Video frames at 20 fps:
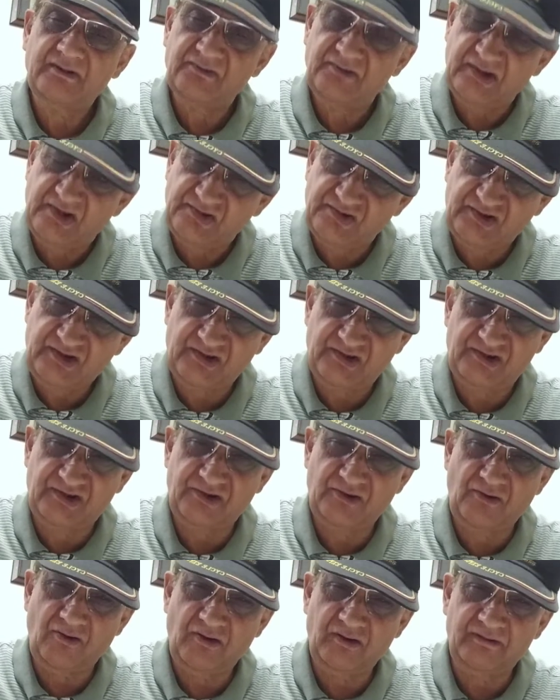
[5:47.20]

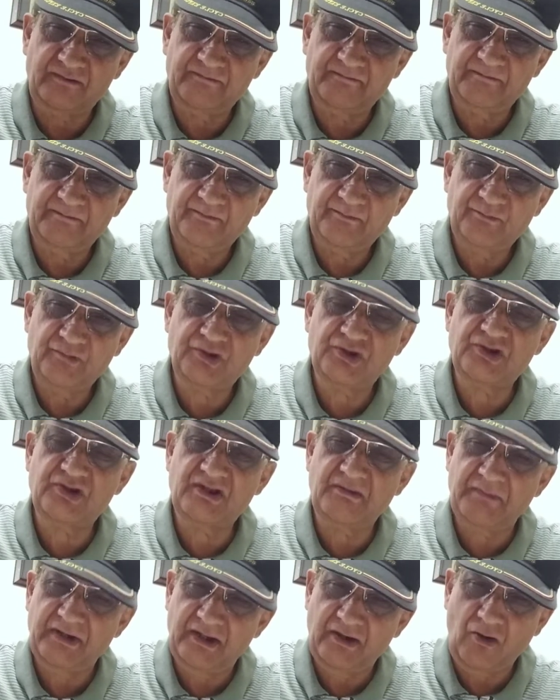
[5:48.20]
testosterone, which is
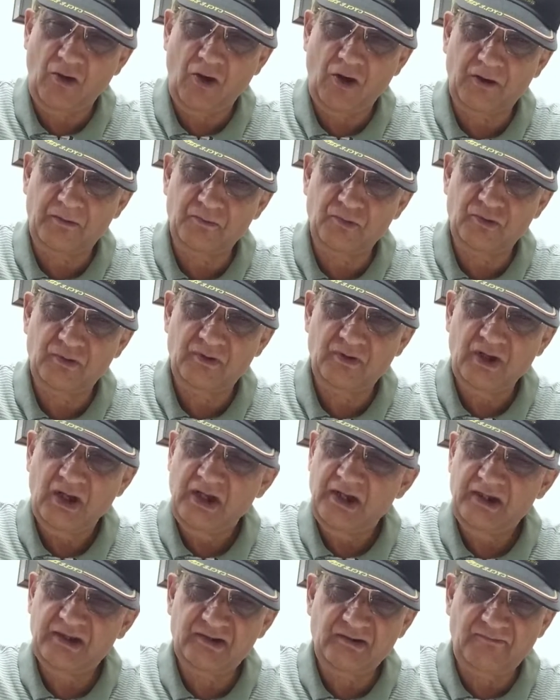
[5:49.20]
a male hormone.
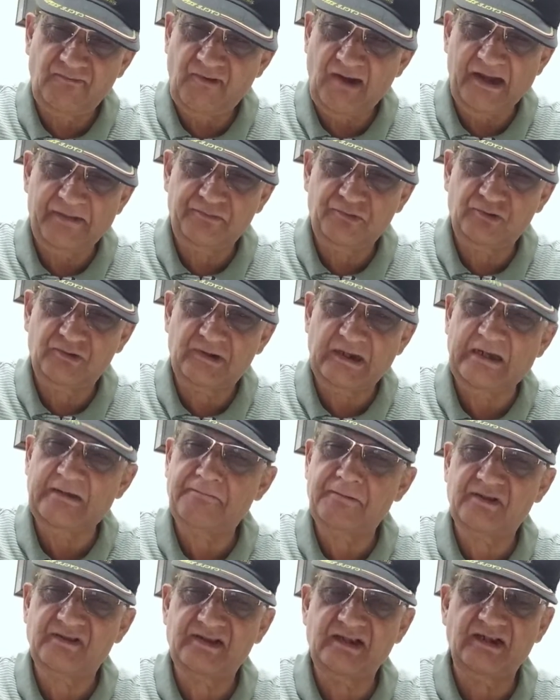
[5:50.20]
As a 5 to
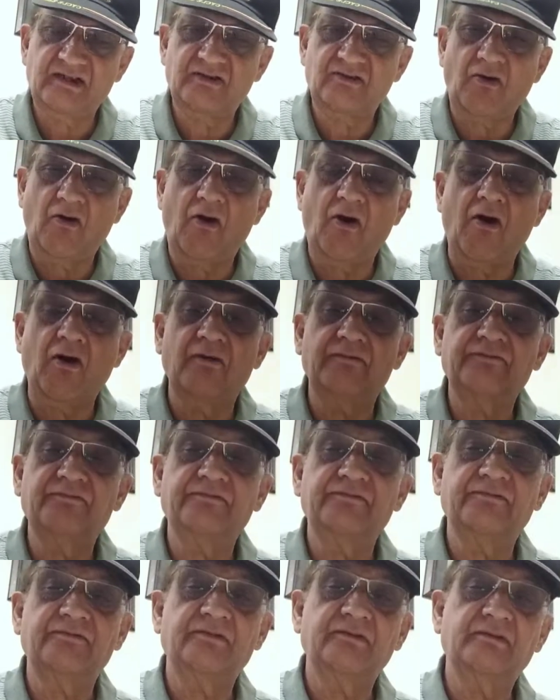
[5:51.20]
10% of
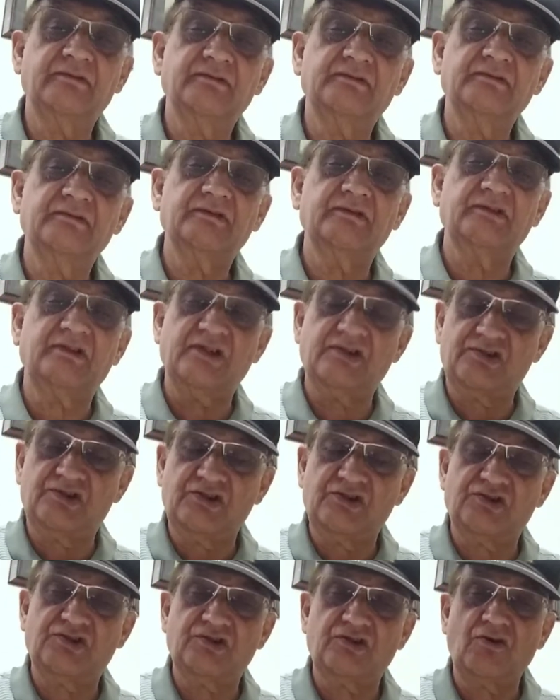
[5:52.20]
the
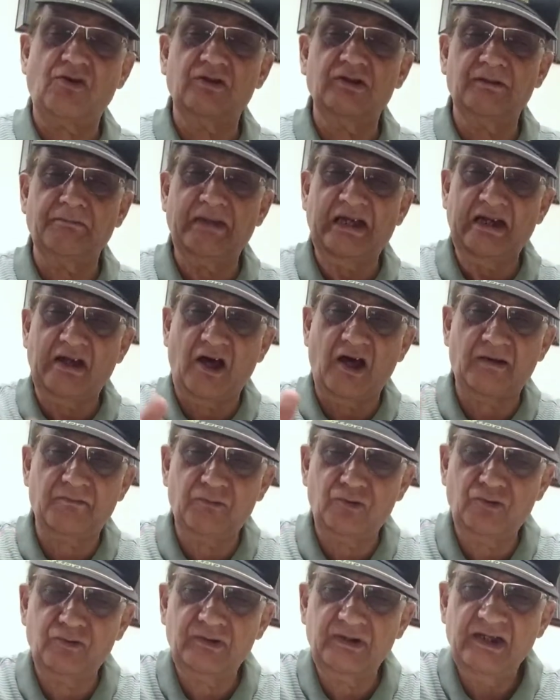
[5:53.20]
testosterone, the male
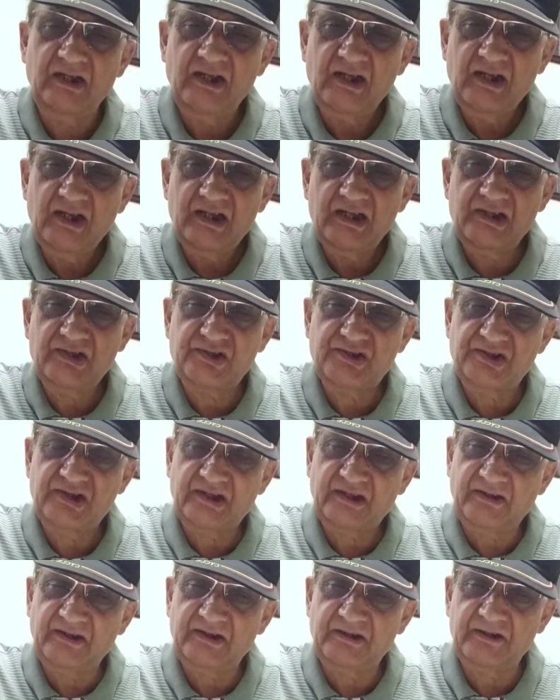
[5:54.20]
hormone, is
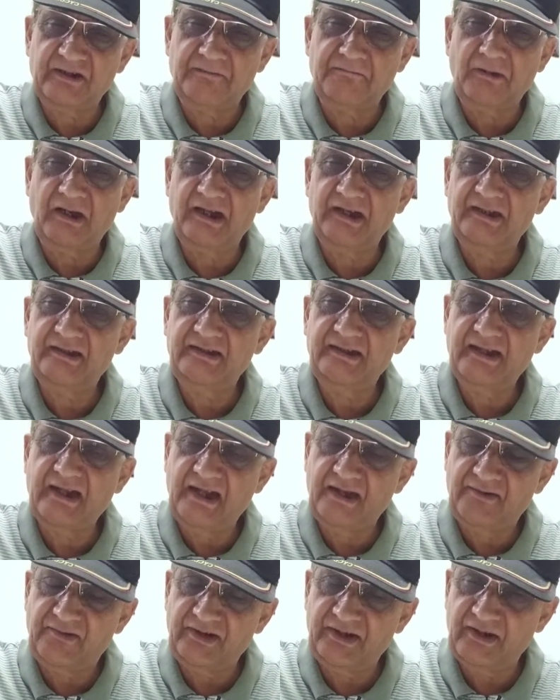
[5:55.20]
secreted by the
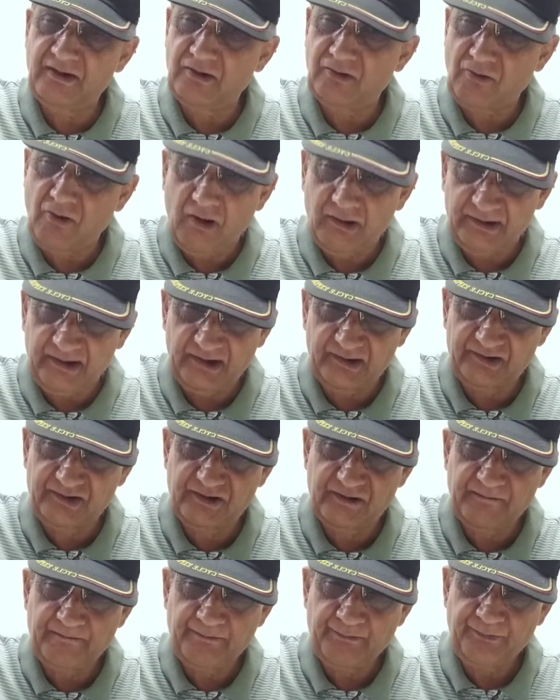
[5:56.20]
adrenal cortex.
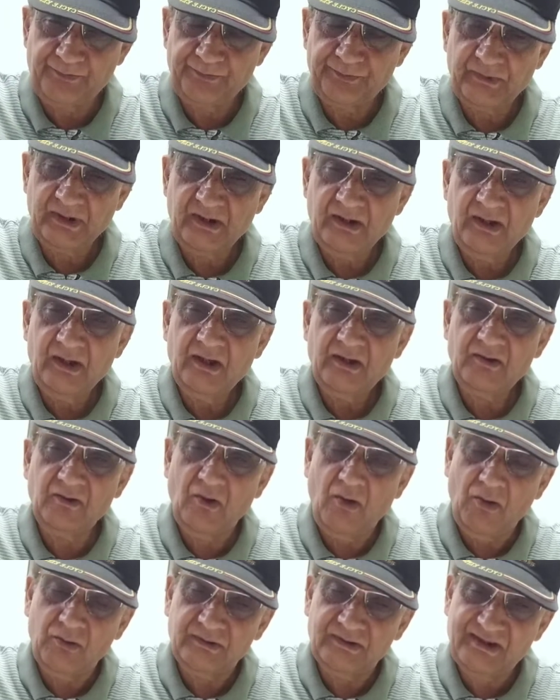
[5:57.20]

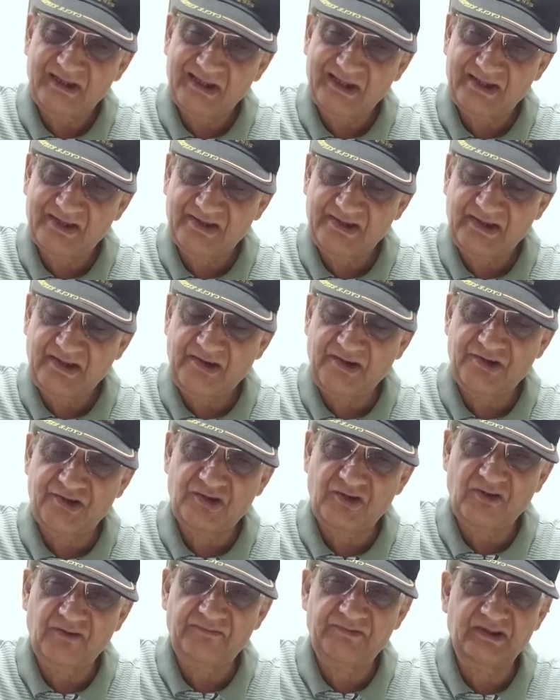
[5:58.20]
Now, this
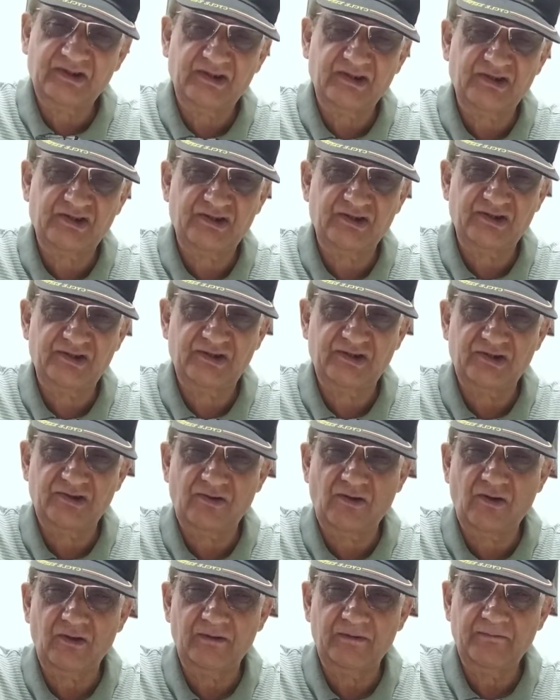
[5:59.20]
secretion of the
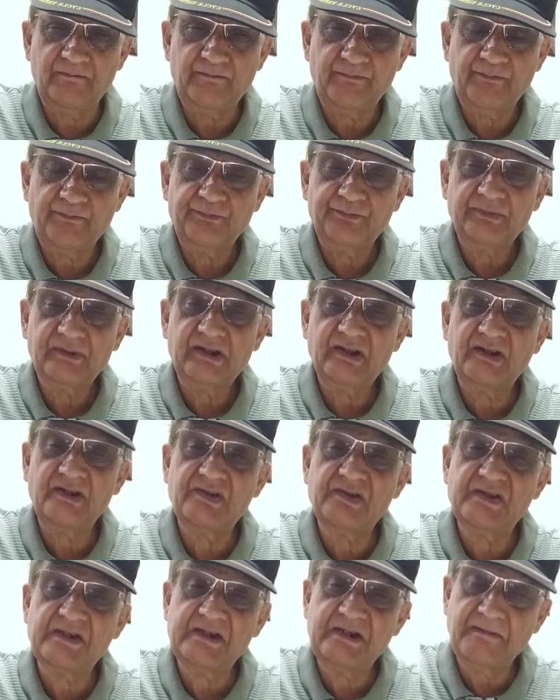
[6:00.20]
testosterone
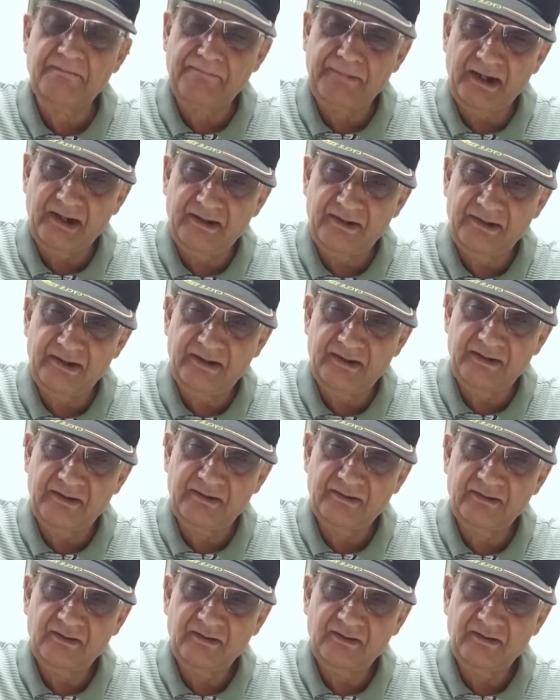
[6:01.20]
is dependent